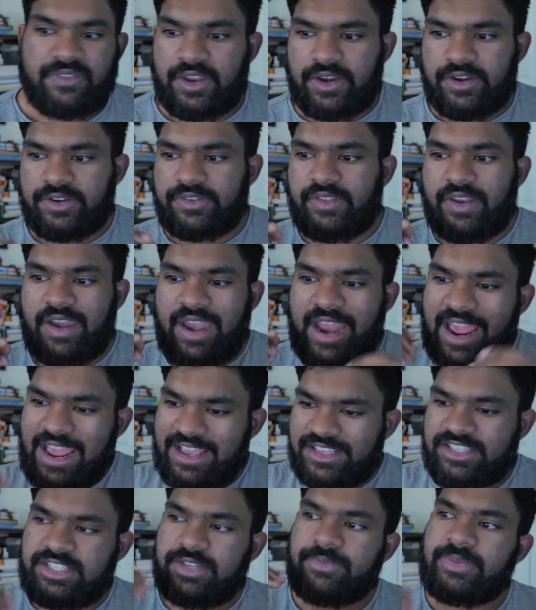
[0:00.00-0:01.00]
There
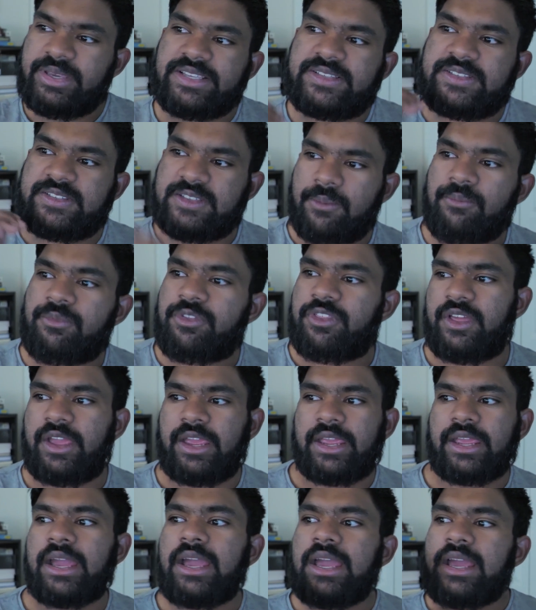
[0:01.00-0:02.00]
has to be
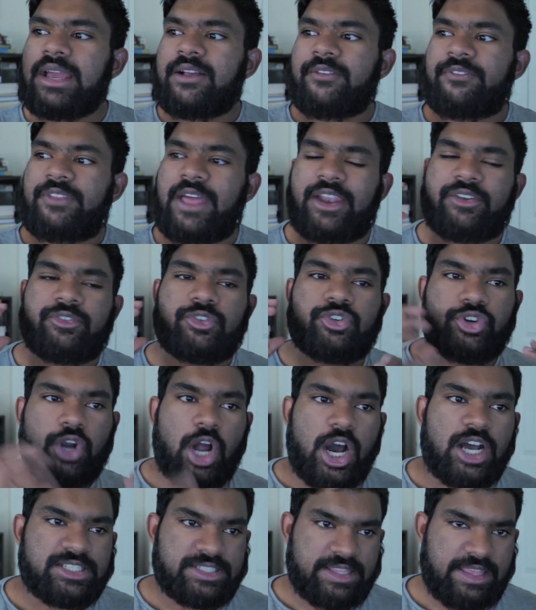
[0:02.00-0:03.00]
something that
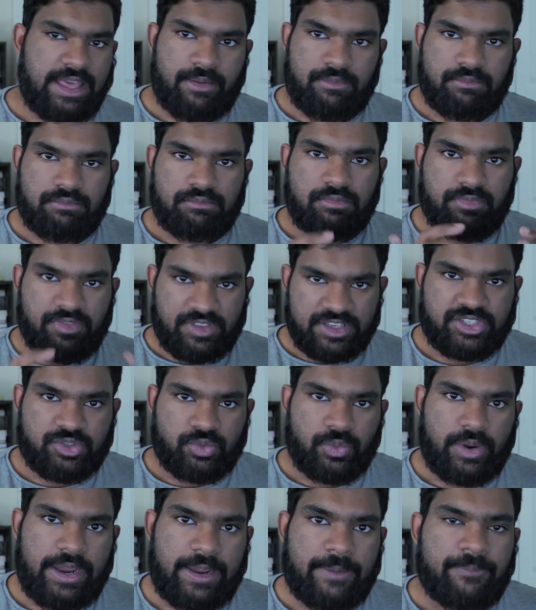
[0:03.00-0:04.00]
draws them this
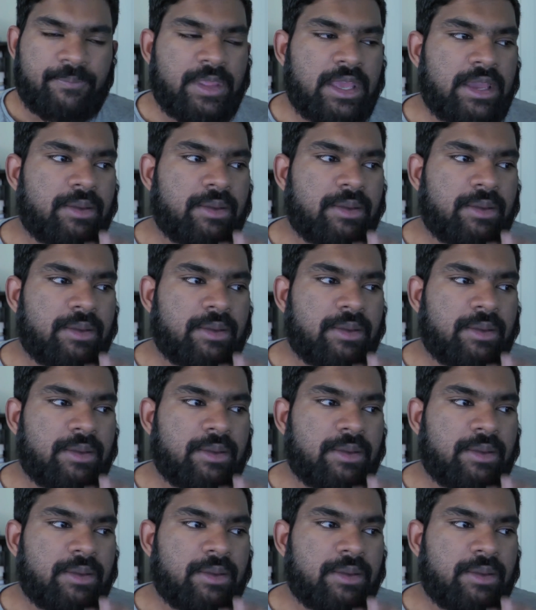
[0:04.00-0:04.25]
way,